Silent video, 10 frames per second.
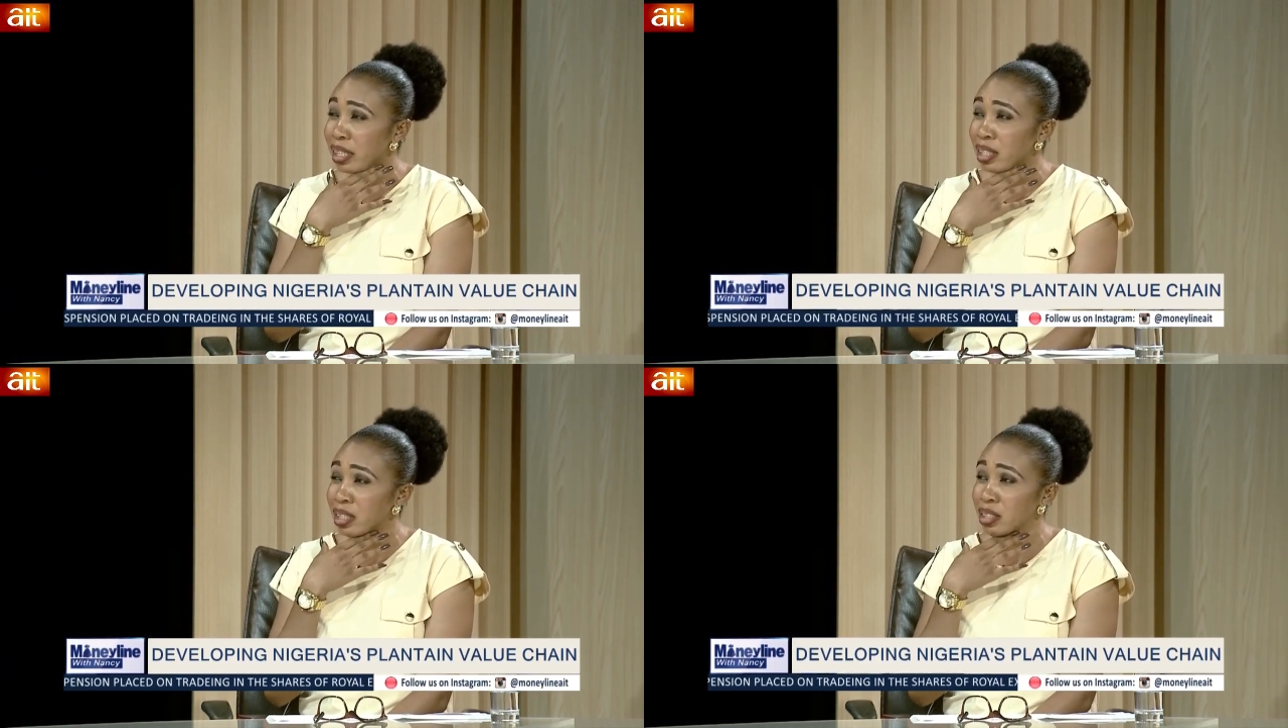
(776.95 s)

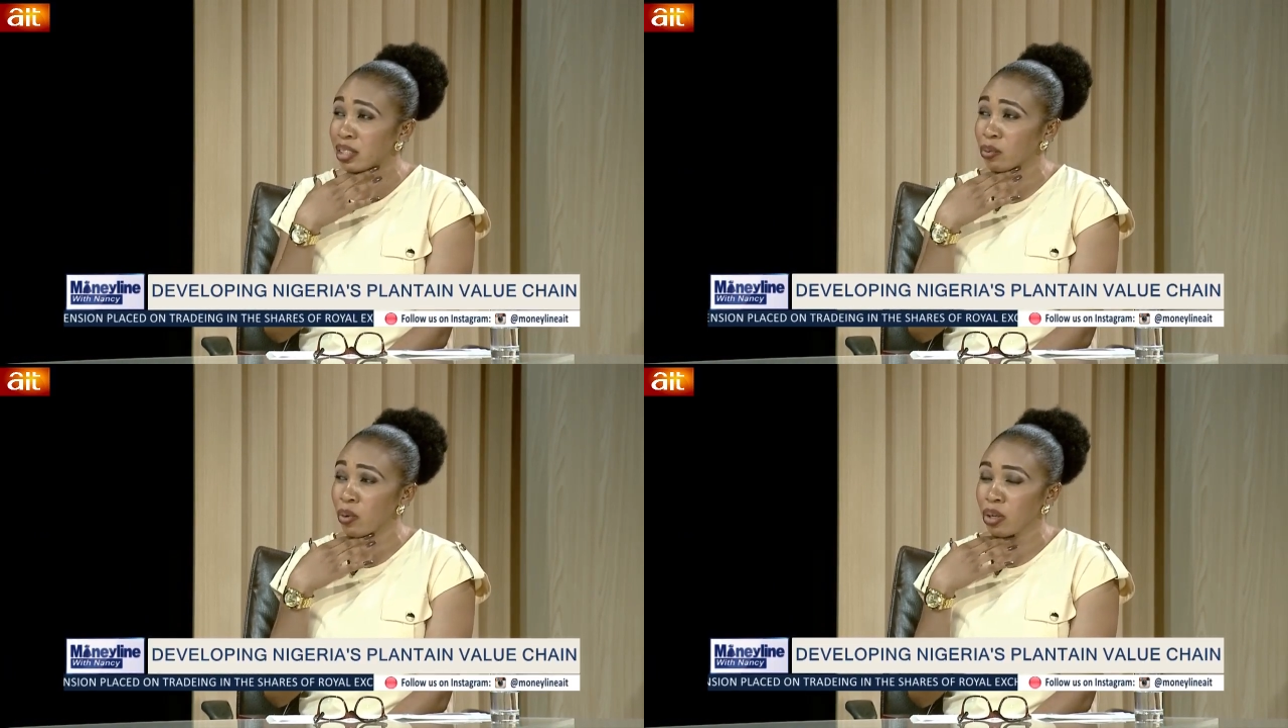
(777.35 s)
in
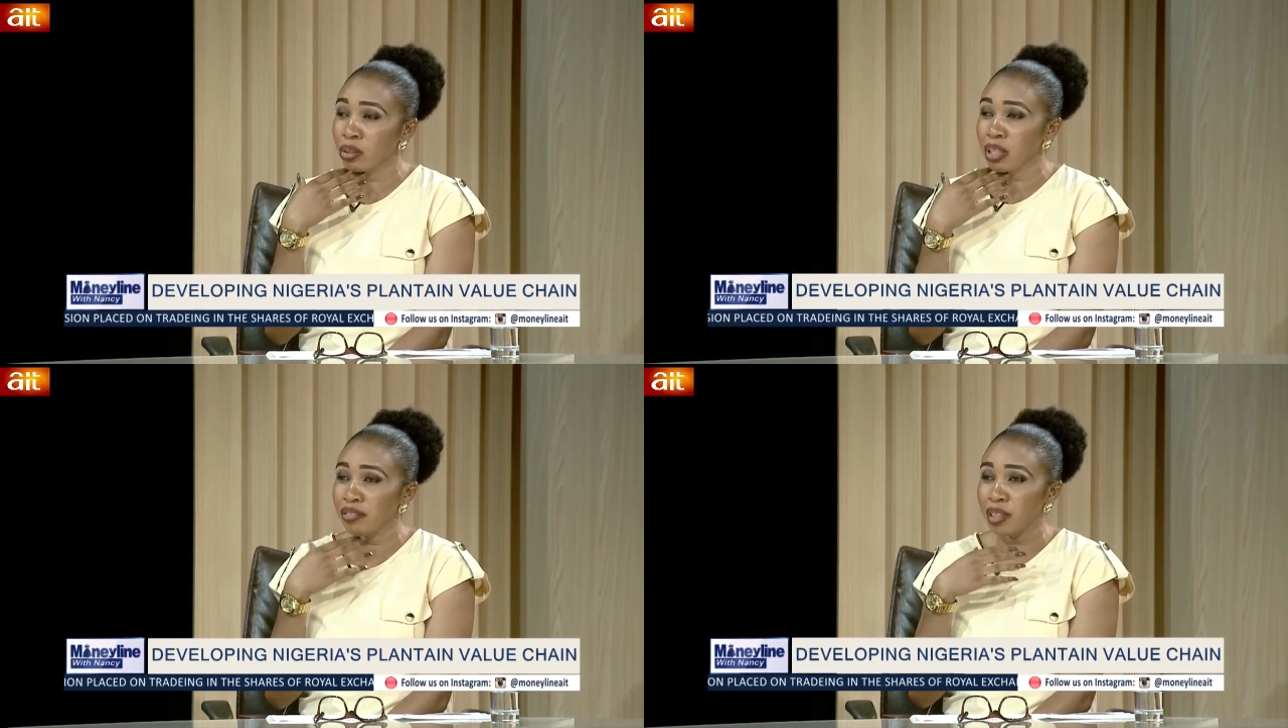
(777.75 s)
the
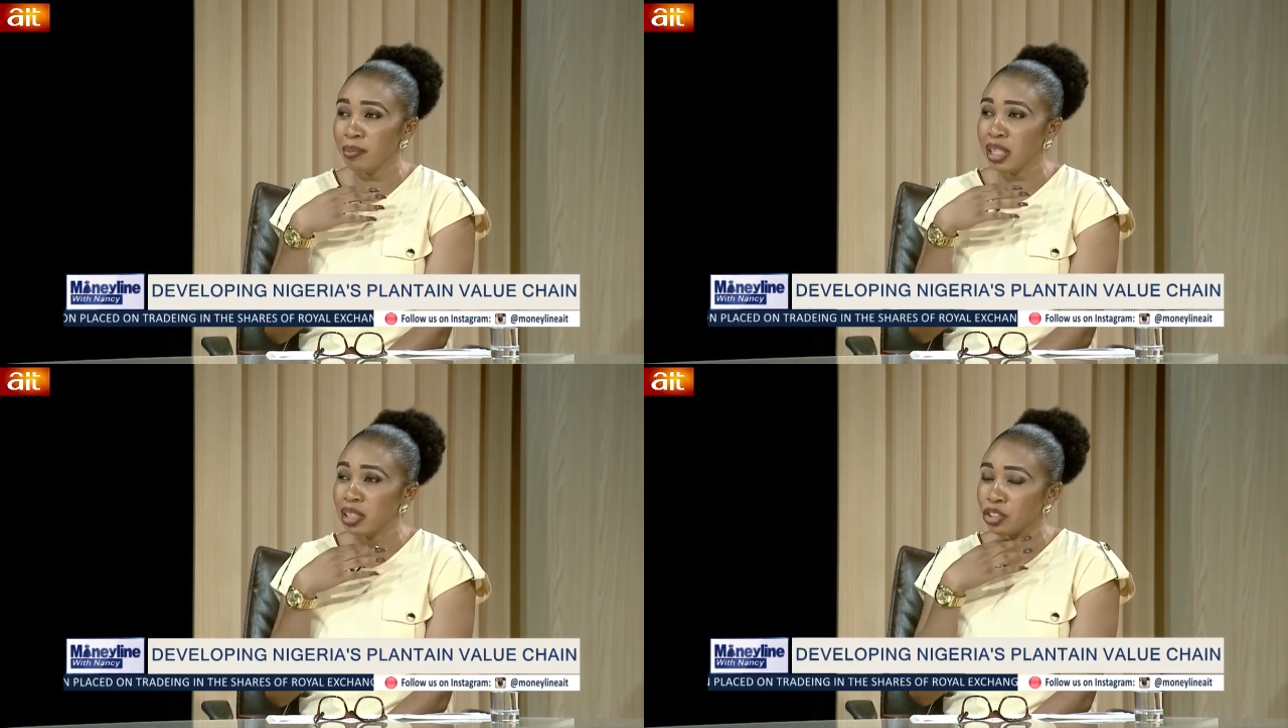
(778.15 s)
world, after
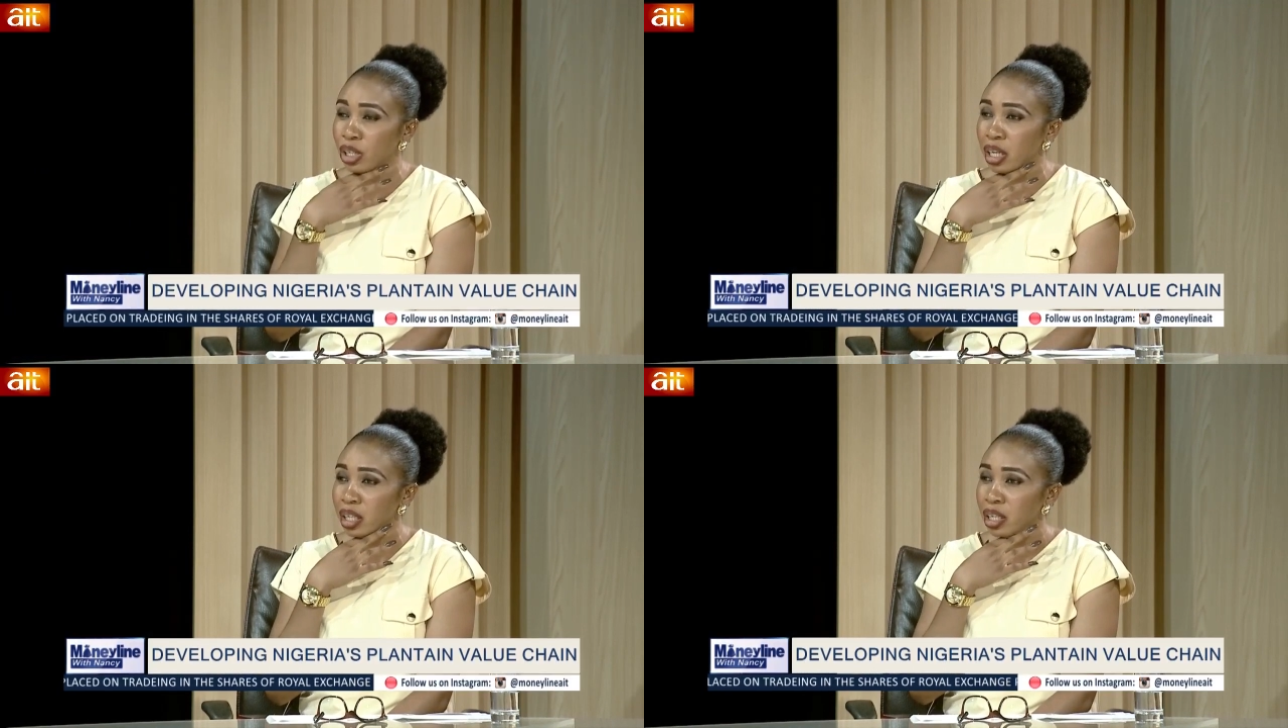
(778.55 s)

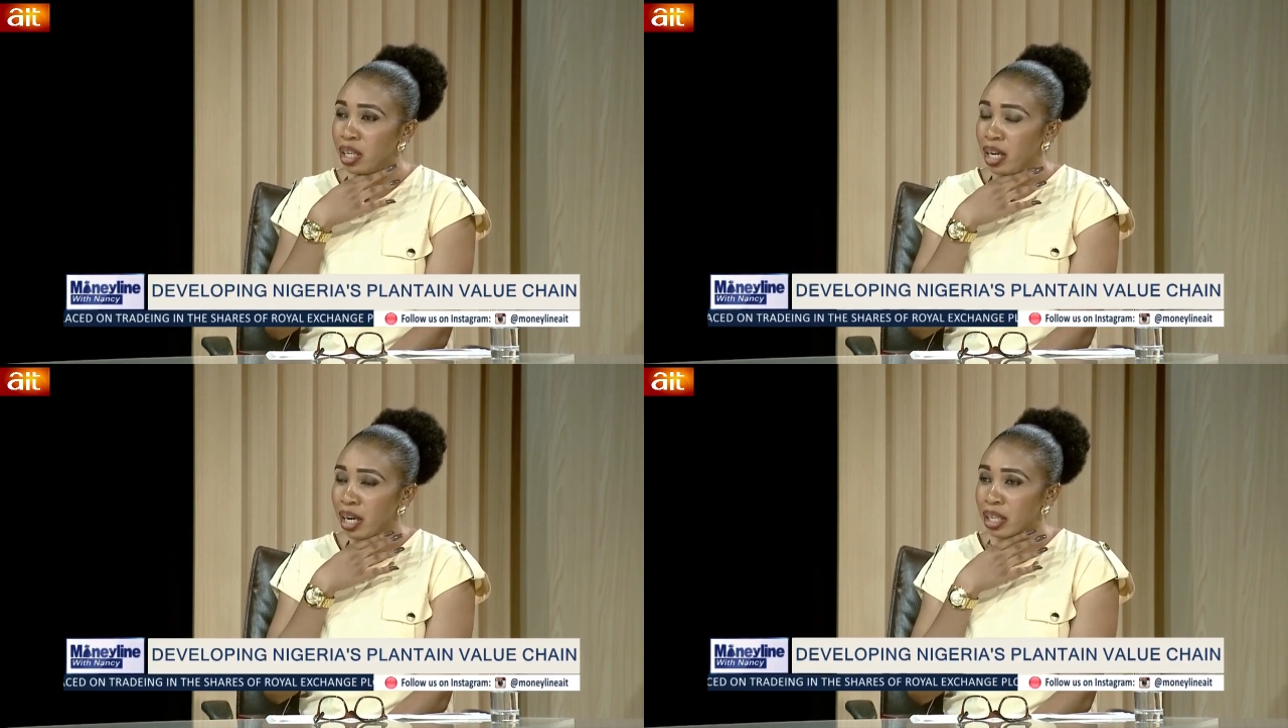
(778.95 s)
Malaysia
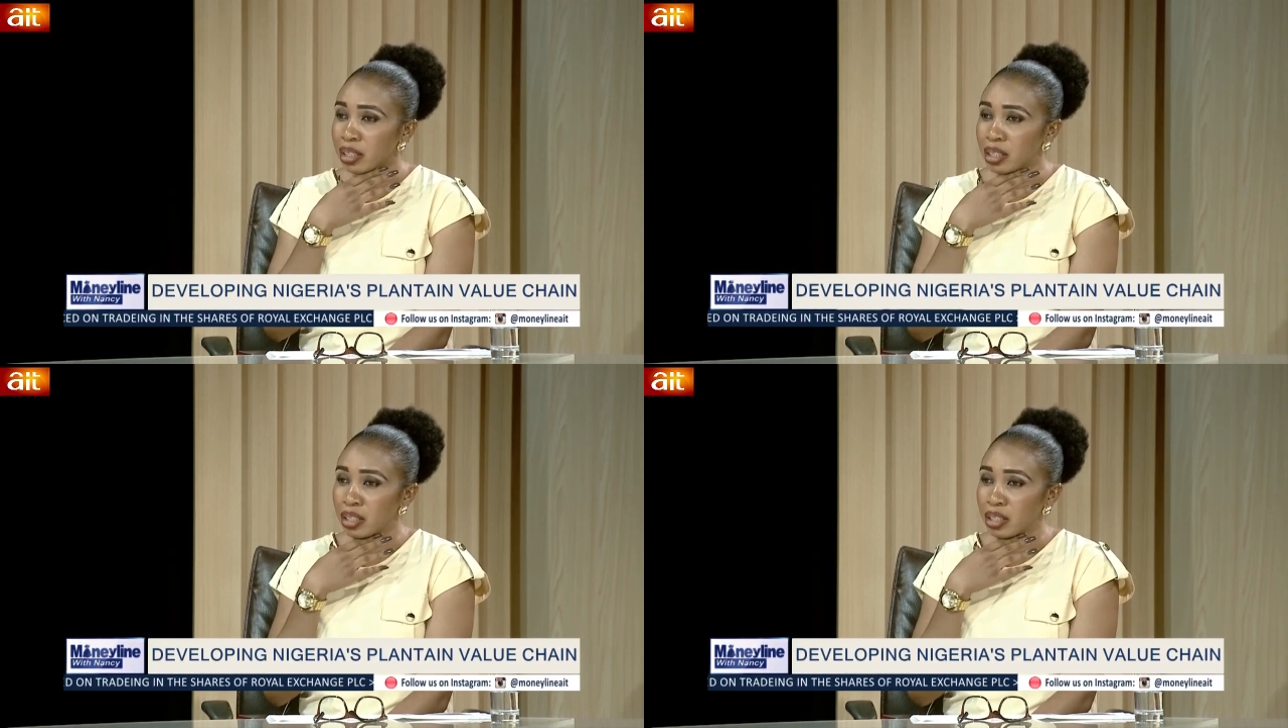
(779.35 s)
and